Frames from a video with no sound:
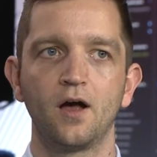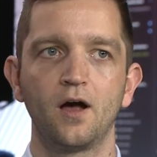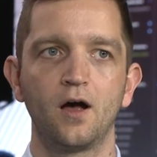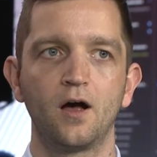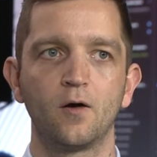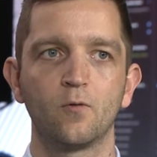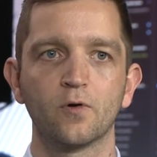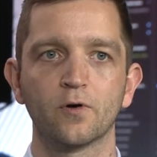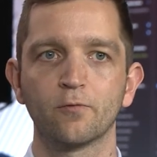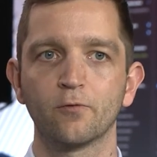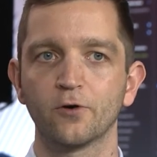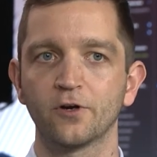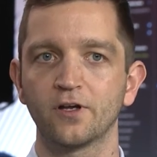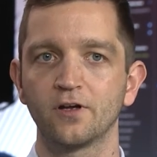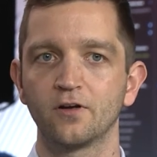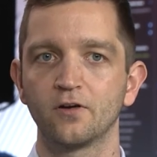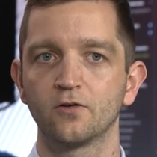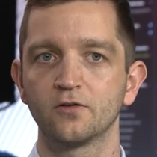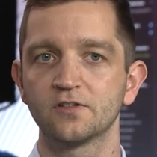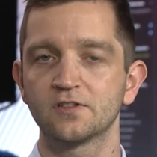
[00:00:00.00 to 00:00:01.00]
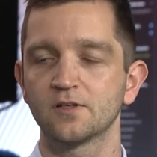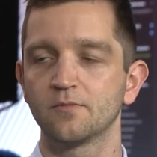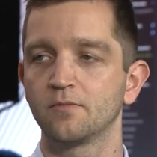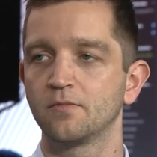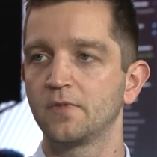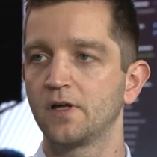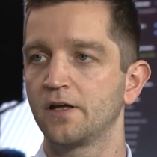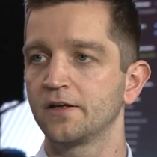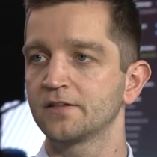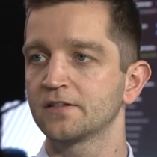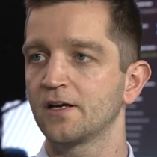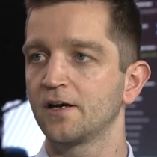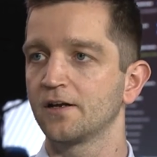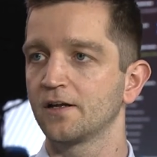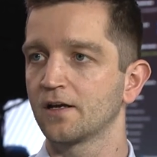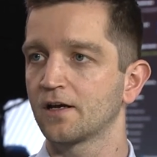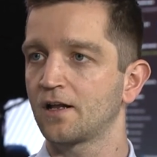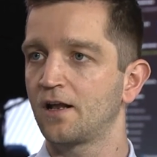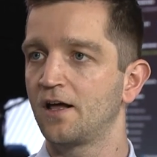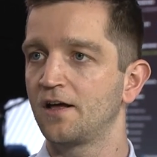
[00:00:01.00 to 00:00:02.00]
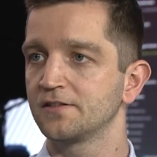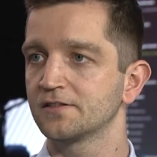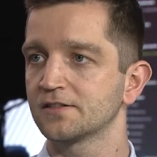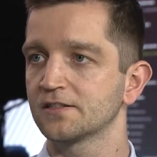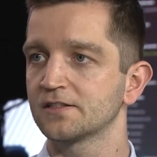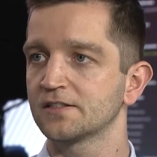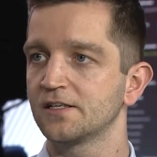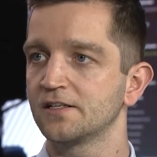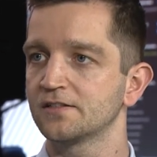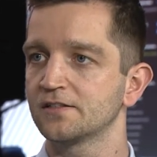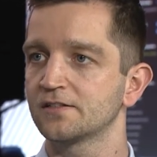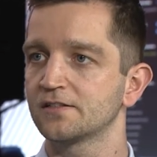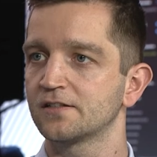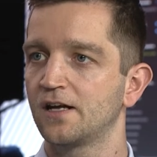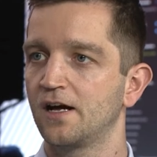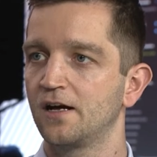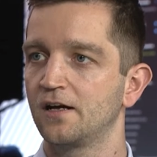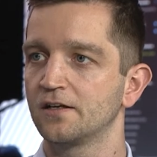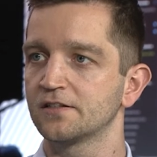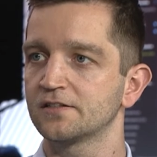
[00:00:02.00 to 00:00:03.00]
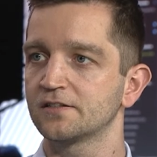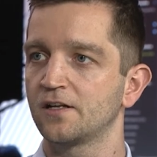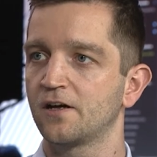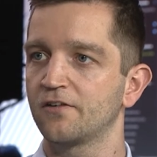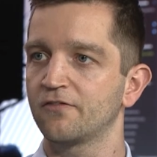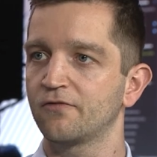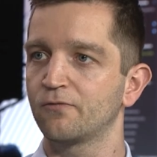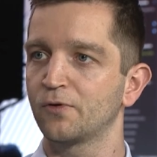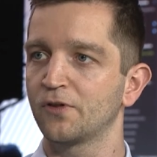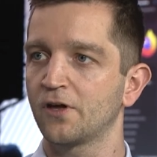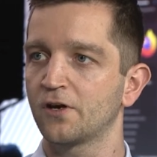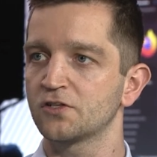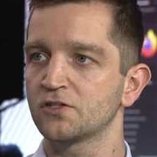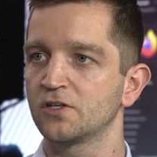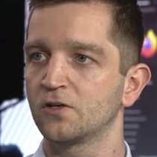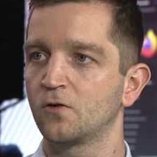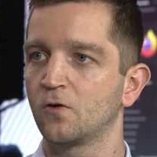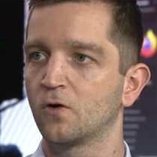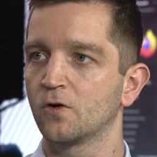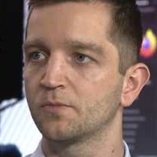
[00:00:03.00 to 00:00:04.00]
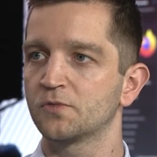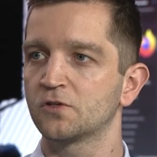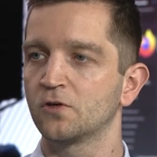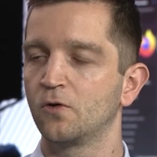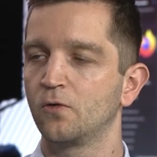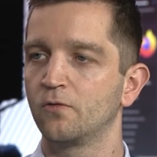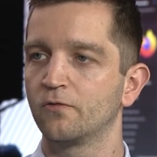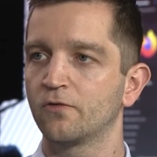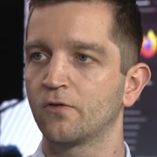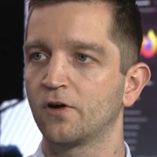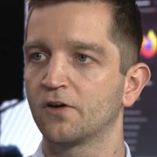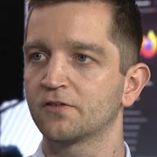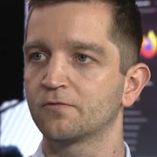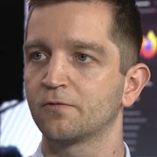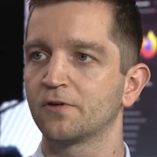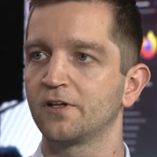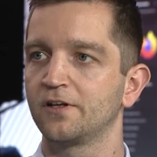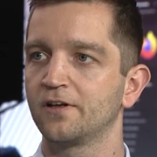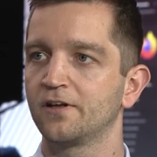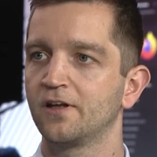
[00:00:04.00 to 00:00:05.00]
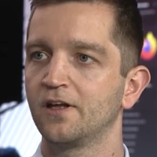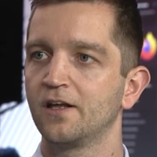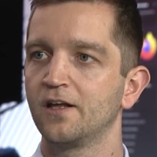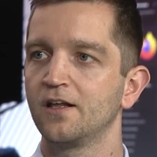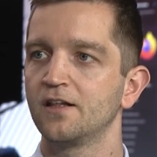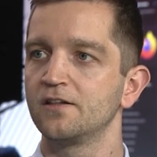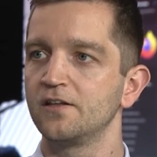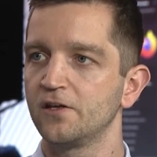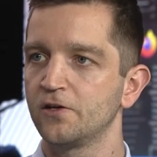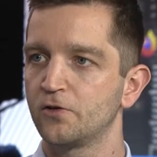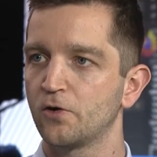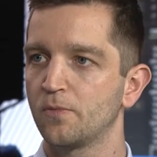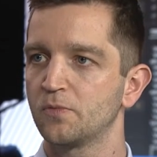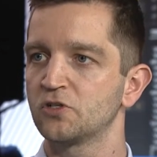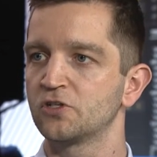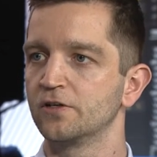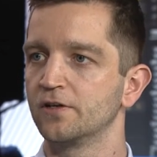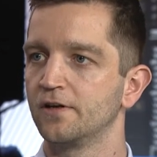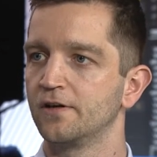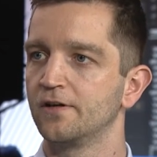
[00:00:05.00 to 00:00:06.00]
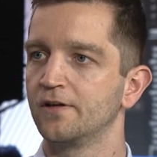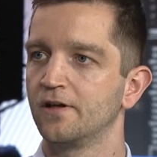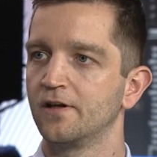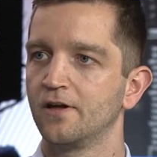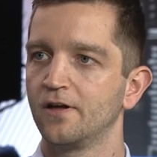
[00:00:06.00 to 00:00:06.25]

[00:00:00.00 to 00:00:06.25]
Uh, we're working on some exciting client success uh, stuff with HashiCorp, so for us really the adoption